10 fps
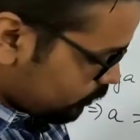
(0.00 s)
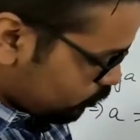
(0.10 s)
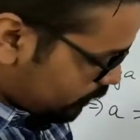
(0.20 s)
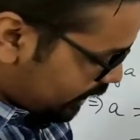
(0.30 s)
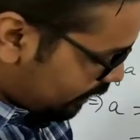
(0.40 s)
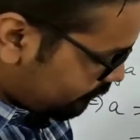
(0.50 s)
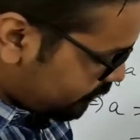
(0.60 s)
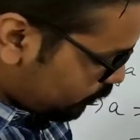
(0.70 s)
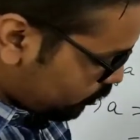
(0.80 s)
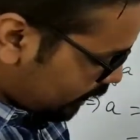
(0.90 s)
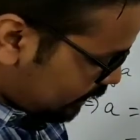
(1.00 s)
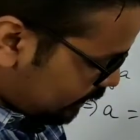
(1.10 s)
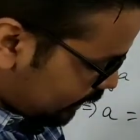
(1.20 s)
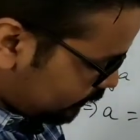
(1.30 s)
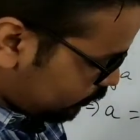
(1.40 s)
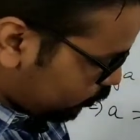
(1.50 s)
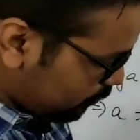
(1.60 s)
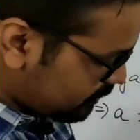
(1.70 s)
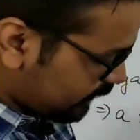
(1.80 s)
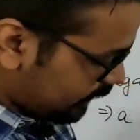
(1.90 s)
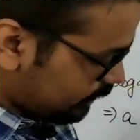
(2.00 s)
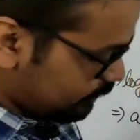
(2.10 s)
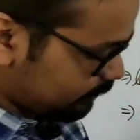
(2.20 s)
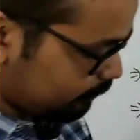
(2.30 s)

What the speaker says: So we have 0, 9 at the top second